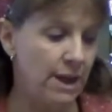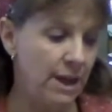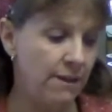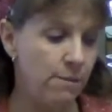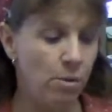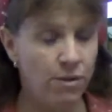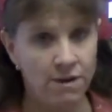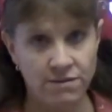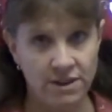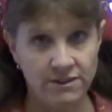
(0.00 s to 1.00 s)
and they both
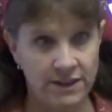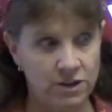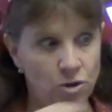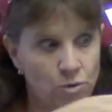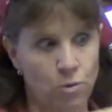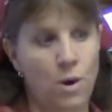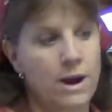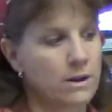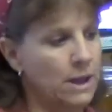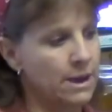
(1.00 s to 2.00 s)
have things that I don't
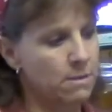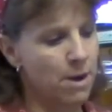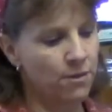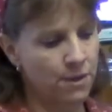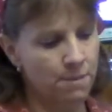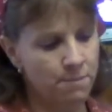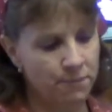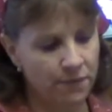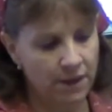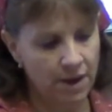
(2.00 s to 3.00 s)
quite like about them.
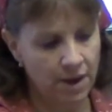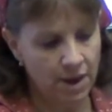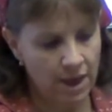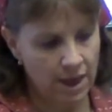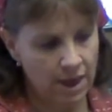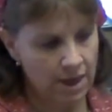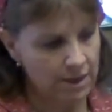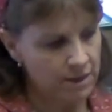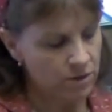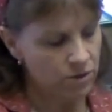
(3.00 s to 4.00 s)

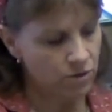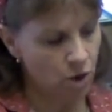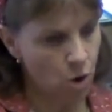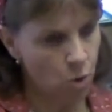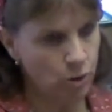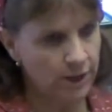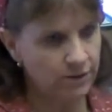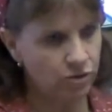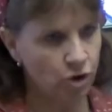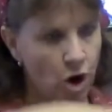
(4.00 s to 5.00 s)
So
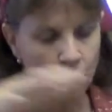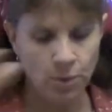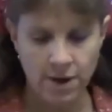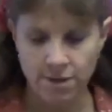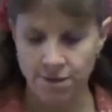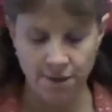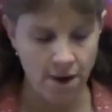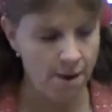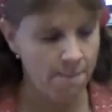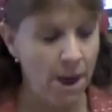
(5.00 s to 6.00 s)
let's start with
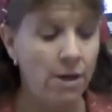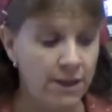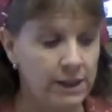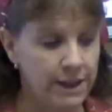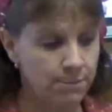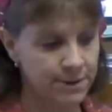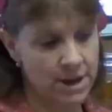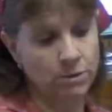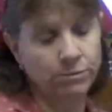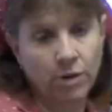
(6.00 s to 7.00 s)
how they clamp
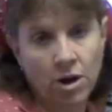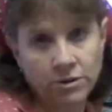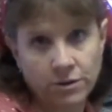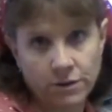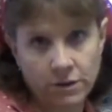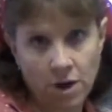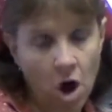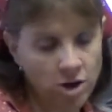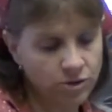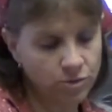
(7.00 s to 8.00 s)
down onto
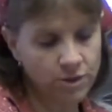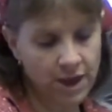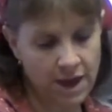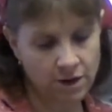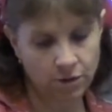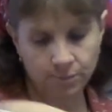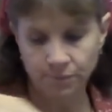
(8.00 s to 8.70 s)
the canner.